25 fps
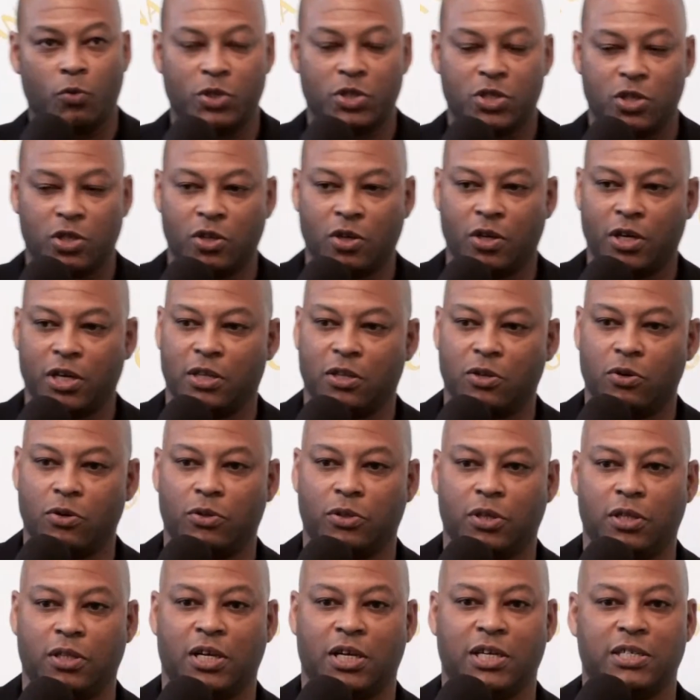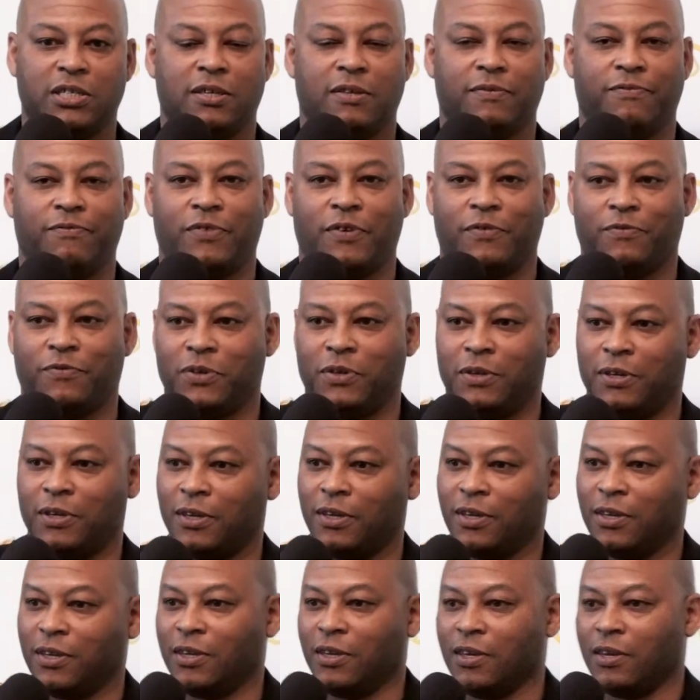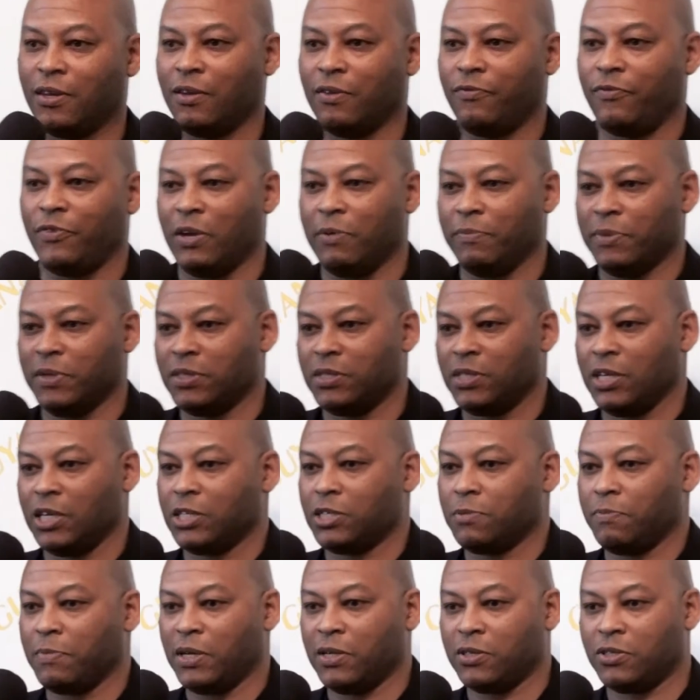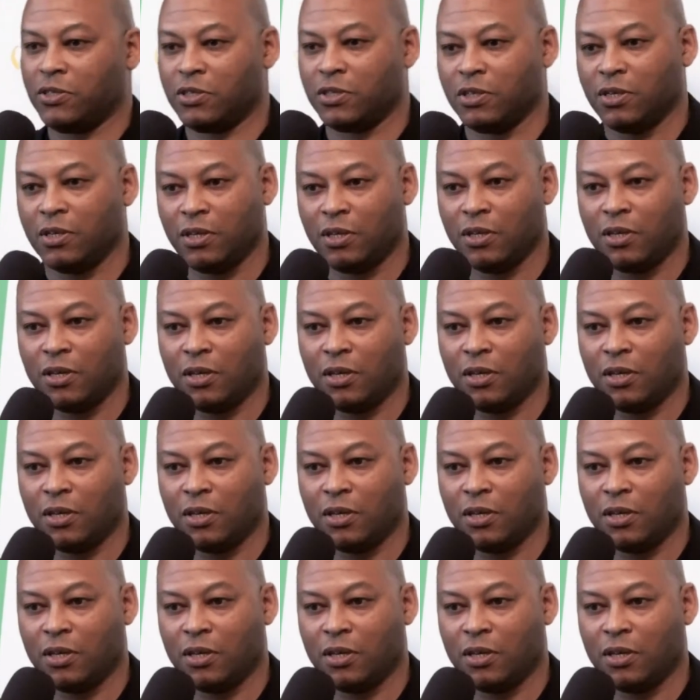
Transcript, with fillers: We should not ignore the 1950 famous Test match